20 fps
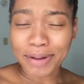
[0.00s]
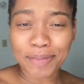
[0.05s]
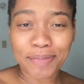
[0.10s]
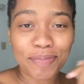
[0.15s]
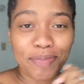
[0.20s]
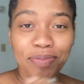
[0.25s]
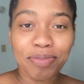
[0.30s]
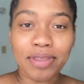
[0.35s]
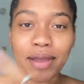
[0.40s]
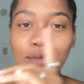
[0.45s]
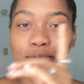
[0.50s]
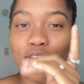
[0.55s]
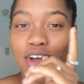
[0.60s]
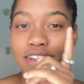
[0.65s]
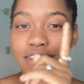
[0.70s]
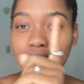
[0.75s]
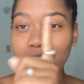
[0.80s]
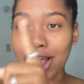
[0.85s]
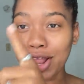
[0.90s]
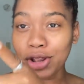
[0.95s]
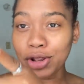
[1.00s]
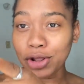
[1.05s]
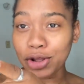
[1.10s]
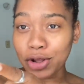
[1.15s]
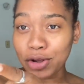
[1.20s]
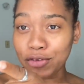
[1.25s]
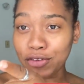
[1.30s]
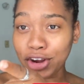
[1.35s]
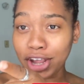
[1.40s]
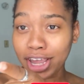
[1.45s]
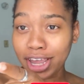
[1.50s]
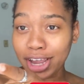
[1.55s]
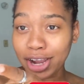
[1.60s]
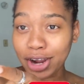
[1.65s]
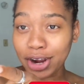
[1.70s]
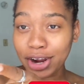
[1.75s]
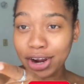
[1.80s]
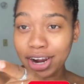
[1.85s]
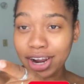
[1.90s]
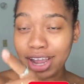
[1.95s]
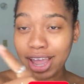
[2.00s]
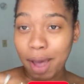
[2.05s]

I'm trying to not look over here